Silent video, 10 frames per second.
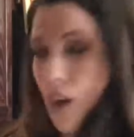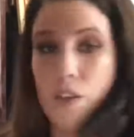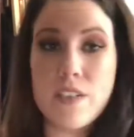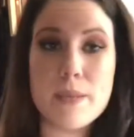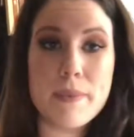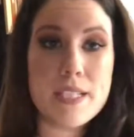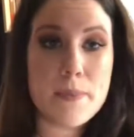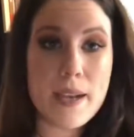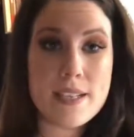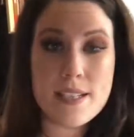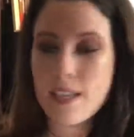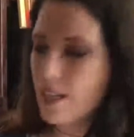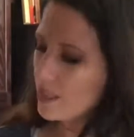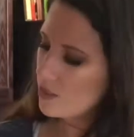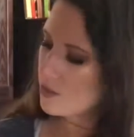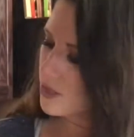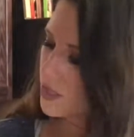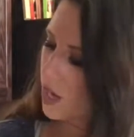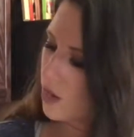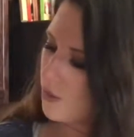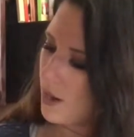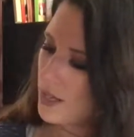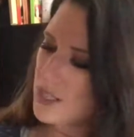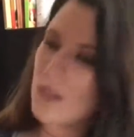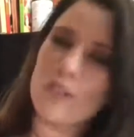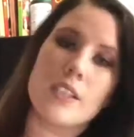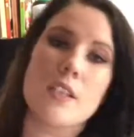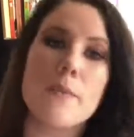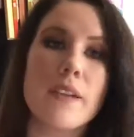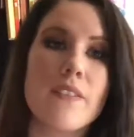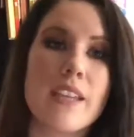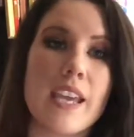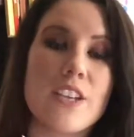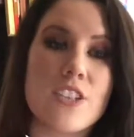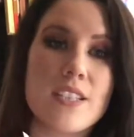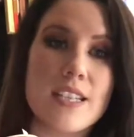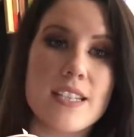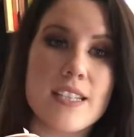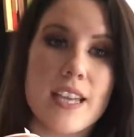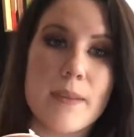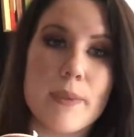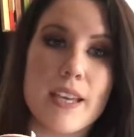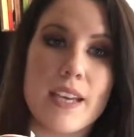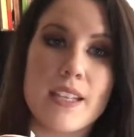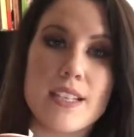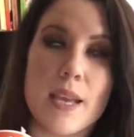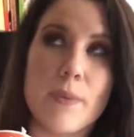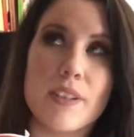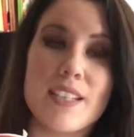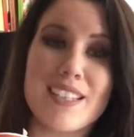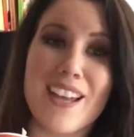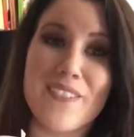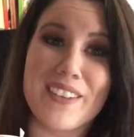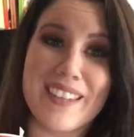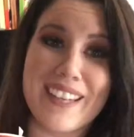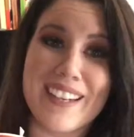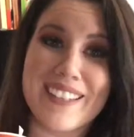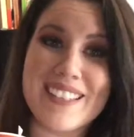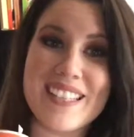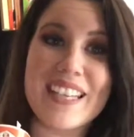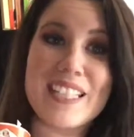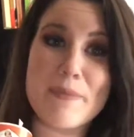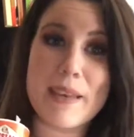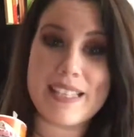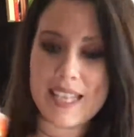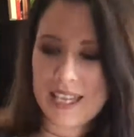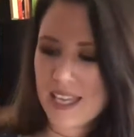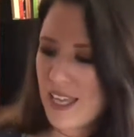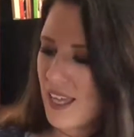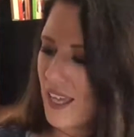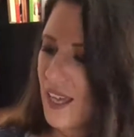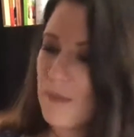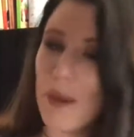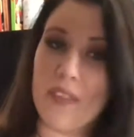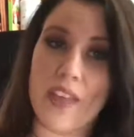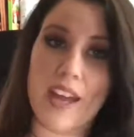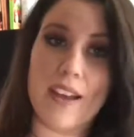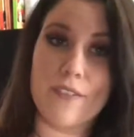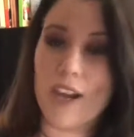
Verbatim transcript: go over some of the spices that I use. So I do a little bit of the Cajun seasoning because I put this in everything. Honestly, it's amazing. Bought that at